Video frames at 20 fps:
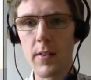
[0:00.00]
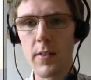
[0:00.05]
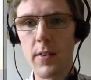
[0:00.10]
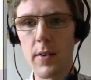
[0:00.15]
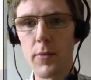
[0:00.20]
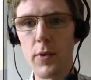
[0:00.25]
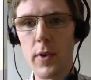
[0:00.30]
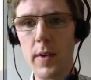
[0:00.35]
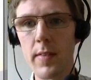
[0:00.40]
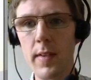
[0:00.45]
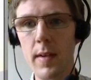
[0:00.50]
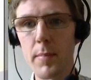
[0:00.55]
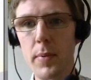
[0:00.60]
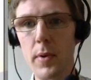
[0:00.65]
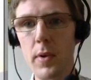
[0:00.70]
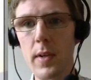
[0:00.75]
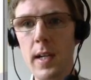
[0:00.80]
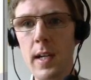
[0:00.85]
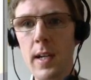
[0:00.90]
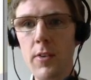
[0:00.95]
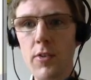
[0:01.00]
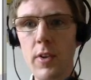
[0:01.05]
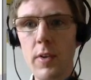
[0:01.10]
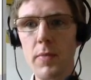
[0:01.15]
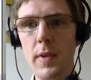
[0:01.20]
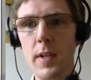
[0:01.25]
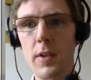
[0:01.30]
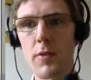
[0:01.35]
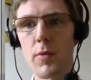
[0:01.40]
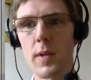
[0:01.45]
So for example,
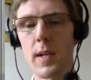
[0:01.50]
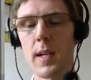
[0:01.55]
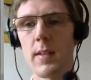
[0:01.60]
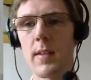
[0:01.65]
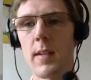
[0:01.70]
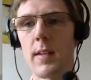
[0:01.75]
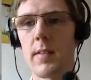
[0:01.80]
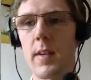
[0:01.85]
EGVs relating